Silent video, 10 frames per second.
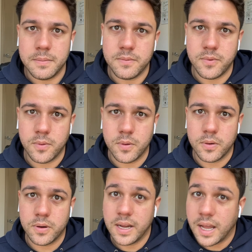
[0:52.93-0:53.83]

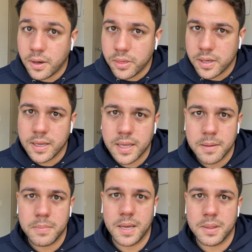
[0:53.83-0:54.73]
for health,
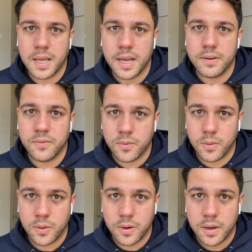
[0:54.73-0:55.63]
can be applied
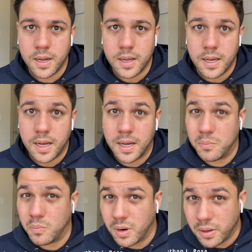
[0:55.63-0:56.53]
for
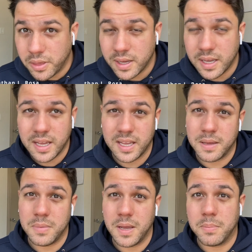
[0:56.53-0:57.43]
wealth, it
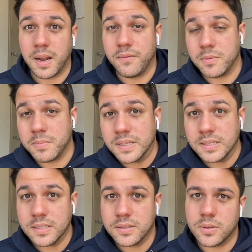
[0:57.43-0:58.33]
can be applied for
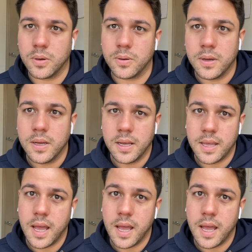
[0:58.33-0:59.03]
business. So yeah,